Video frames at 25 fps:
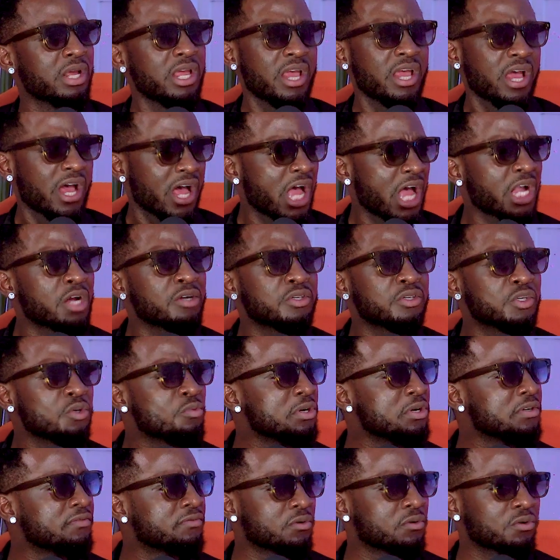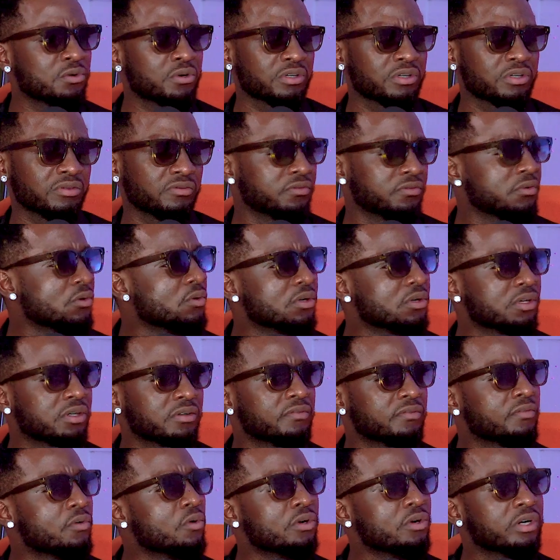I could do it for
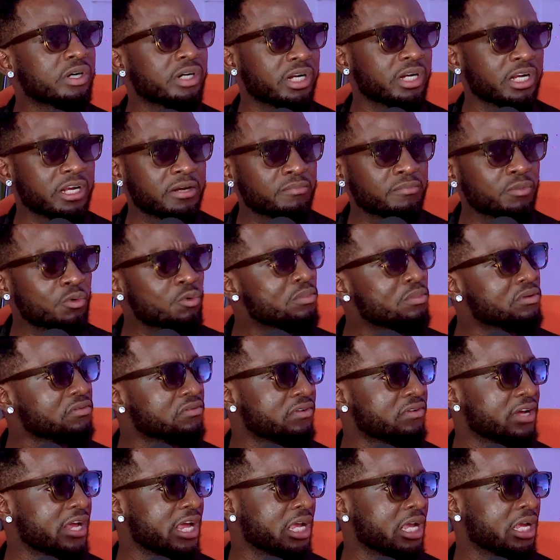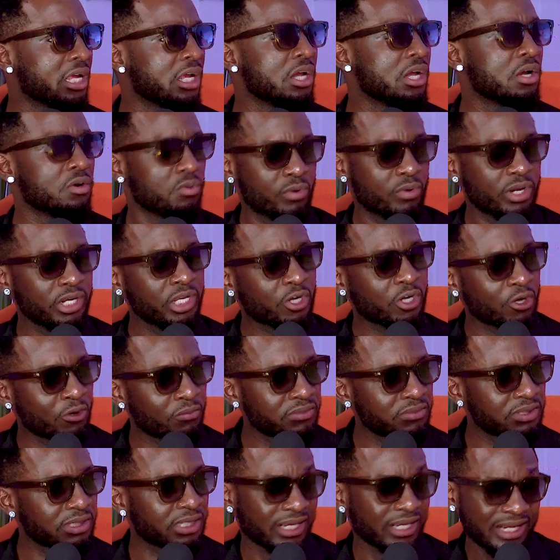Uber fare. When it
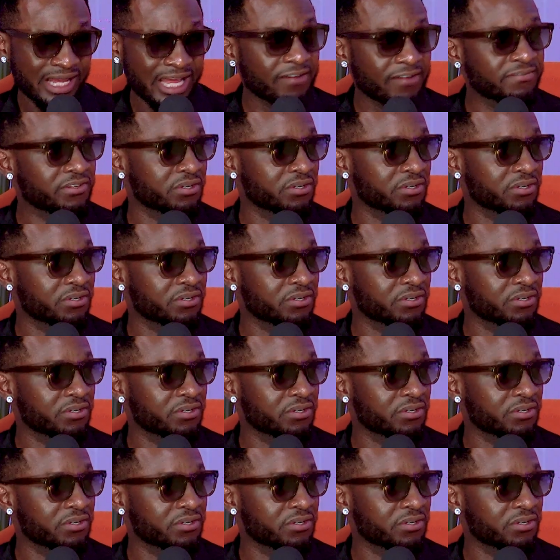comes, can I have some